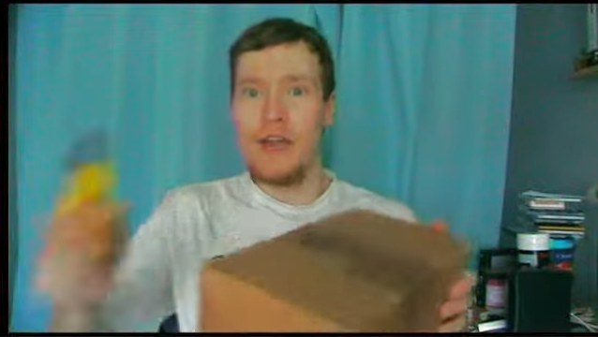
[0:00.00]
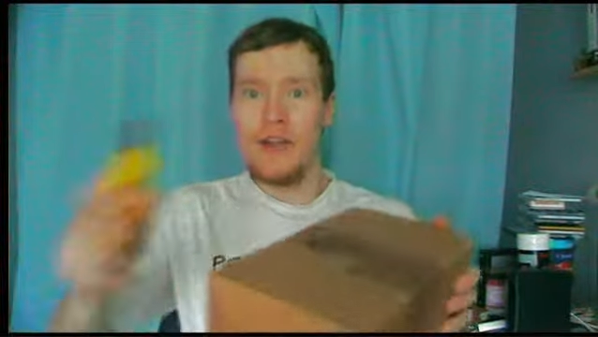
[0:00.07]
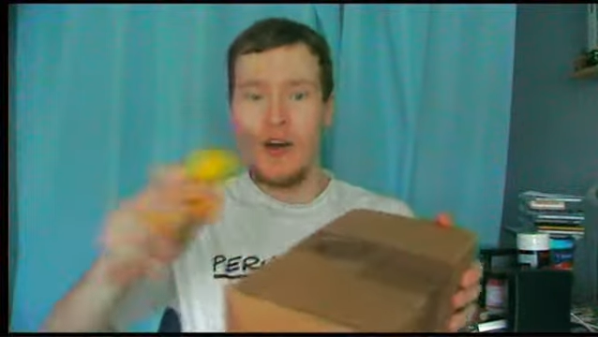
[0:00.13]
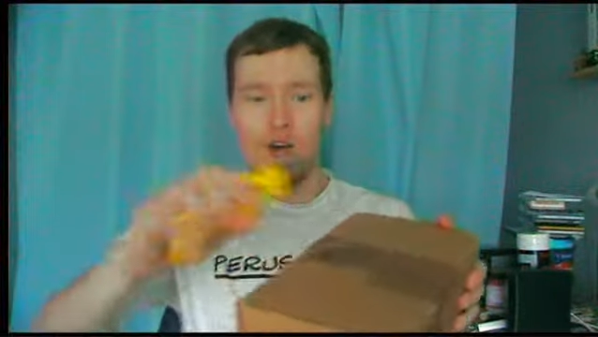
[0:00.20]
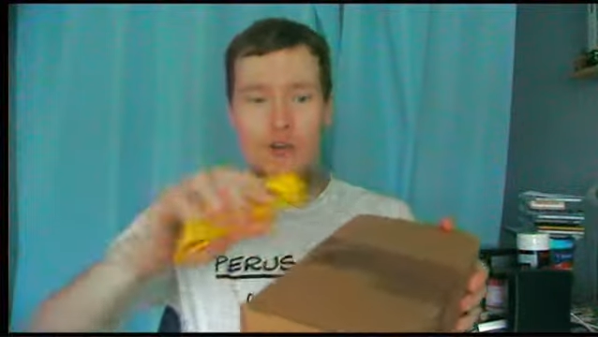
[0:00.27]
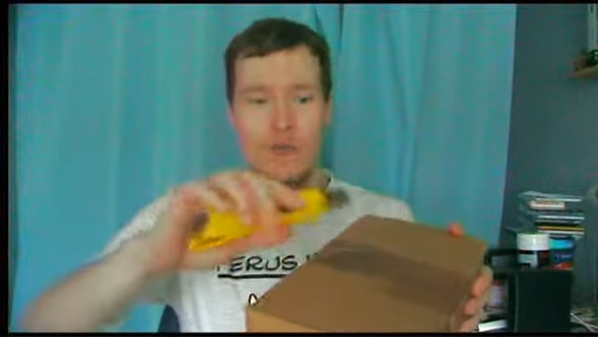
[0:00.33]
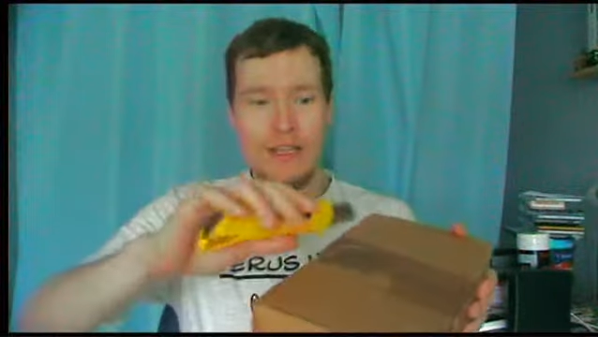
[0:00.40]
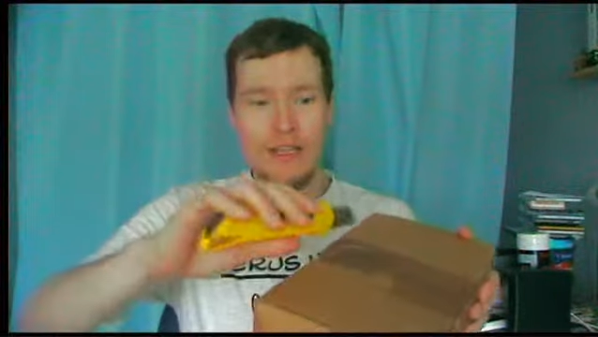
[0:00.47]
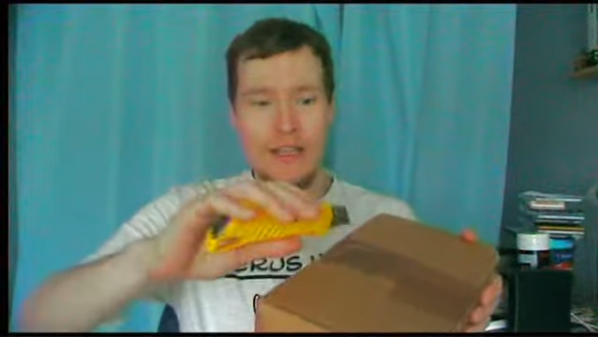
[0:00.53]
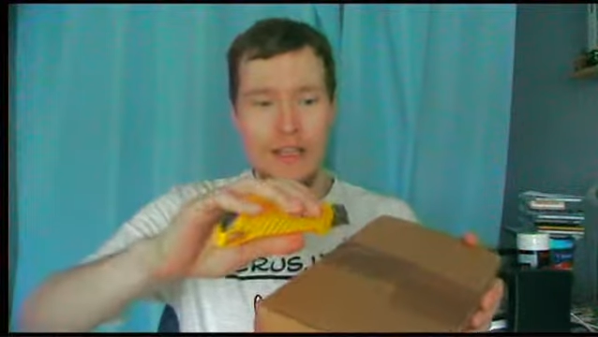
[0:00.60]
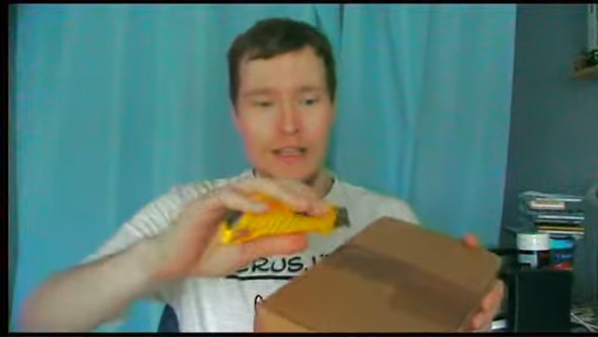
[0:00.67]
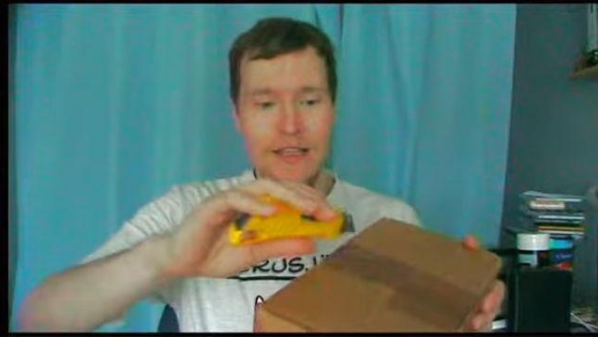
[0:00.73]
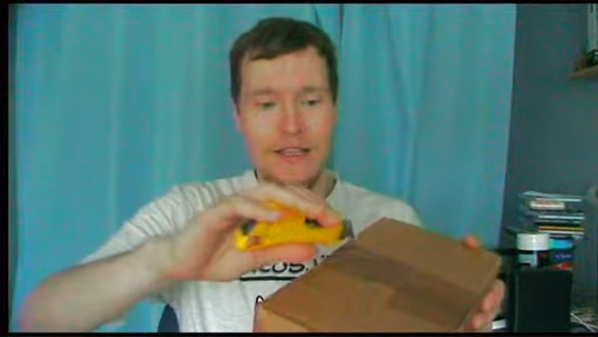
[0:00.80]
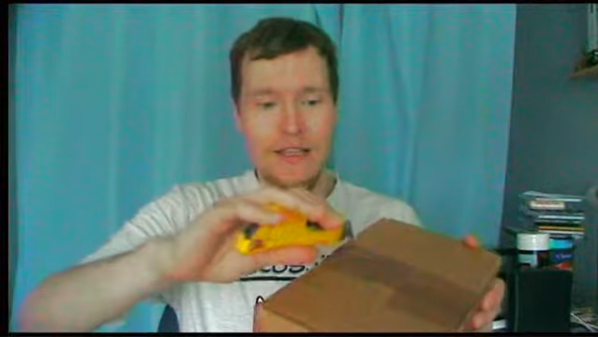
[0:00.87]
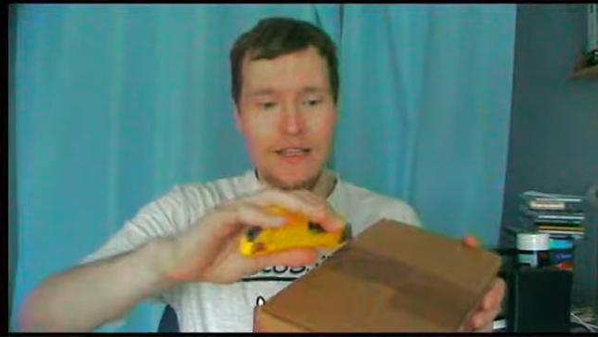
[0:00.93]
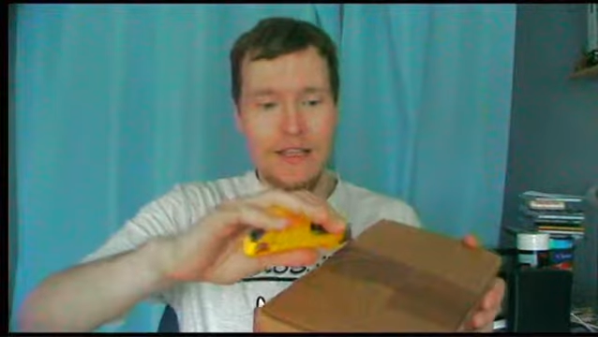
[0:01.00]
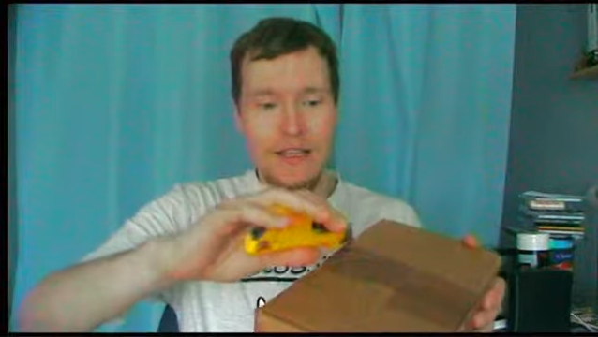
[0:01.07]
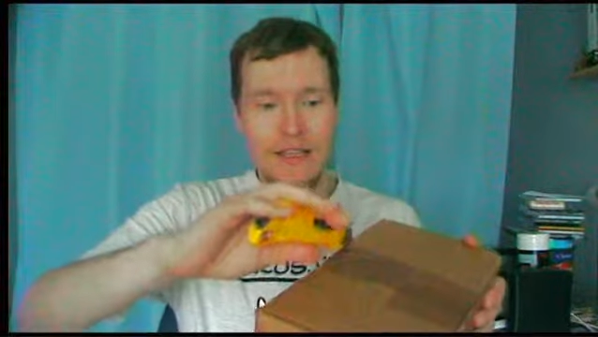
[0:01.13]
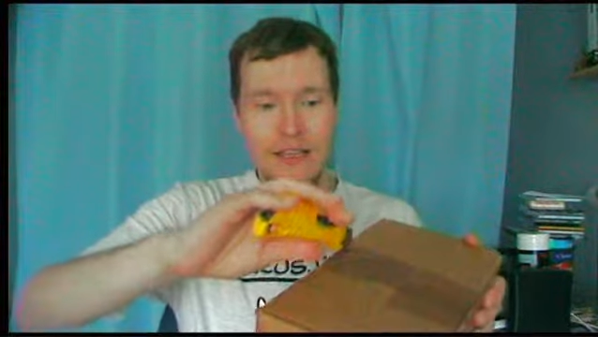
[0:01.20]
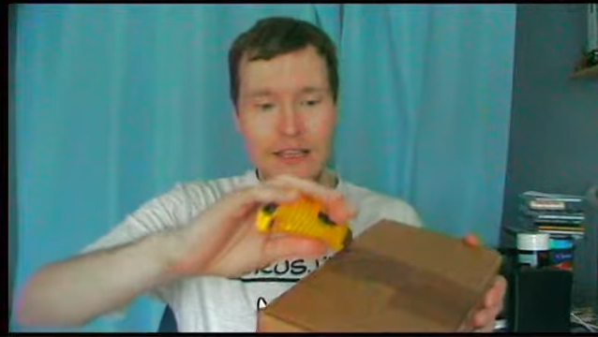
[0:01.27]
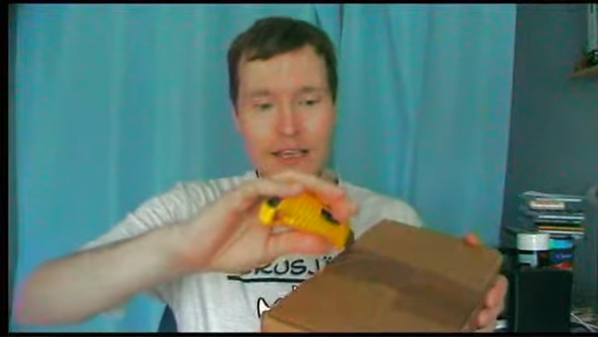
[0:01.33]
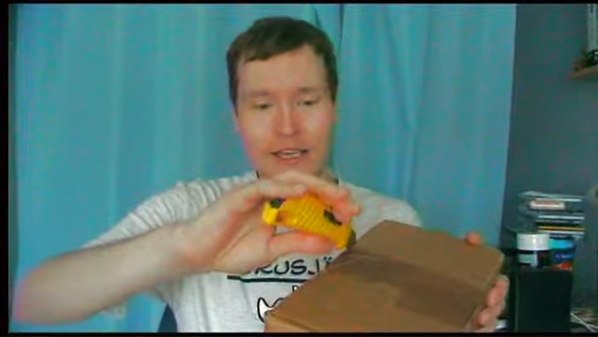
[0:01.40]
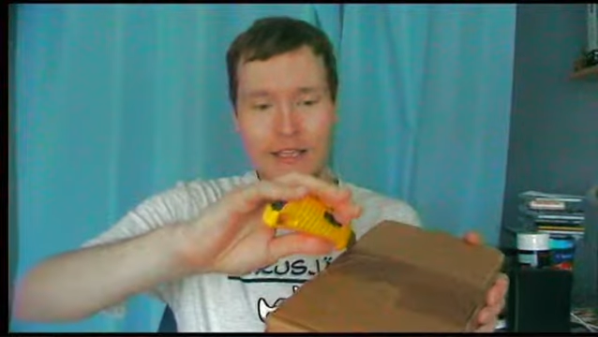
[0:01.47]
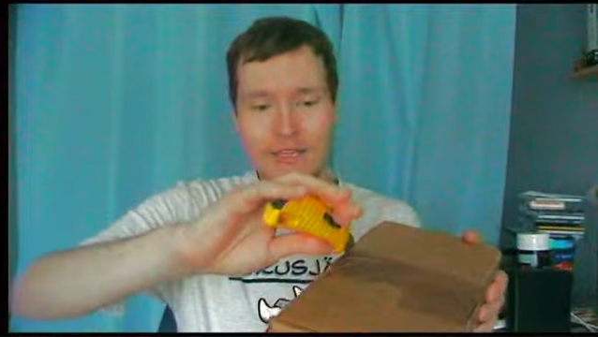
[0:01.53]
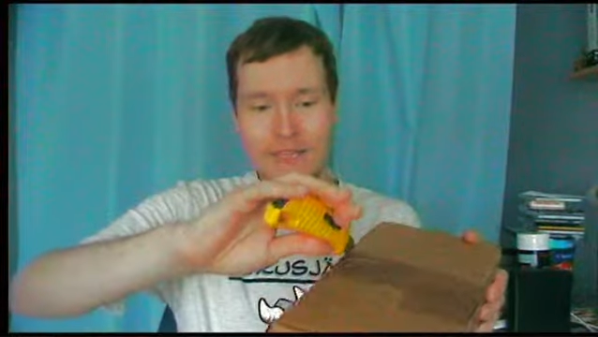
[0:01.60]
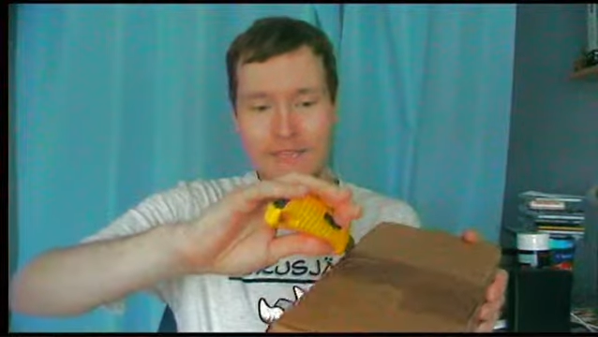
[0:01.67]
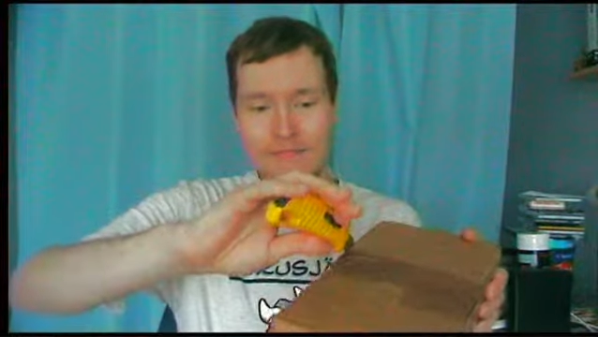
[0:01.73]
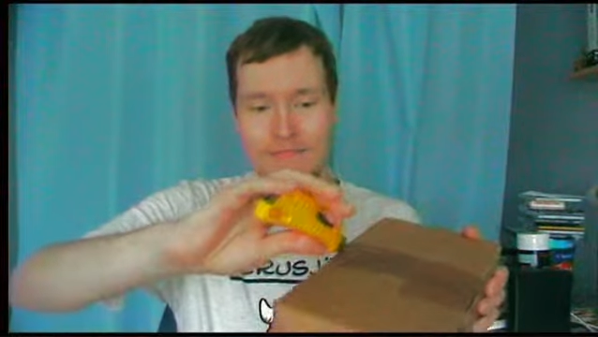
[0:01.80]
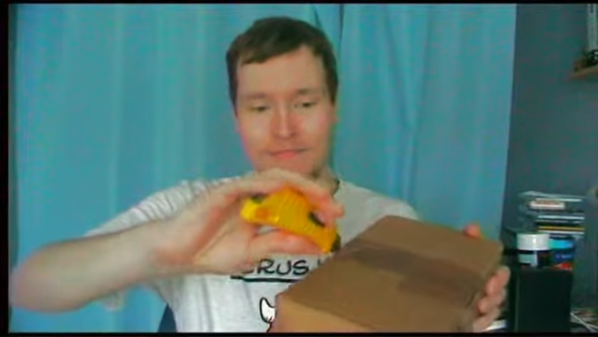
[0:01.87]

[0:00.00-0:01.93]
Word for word: know what it, it is,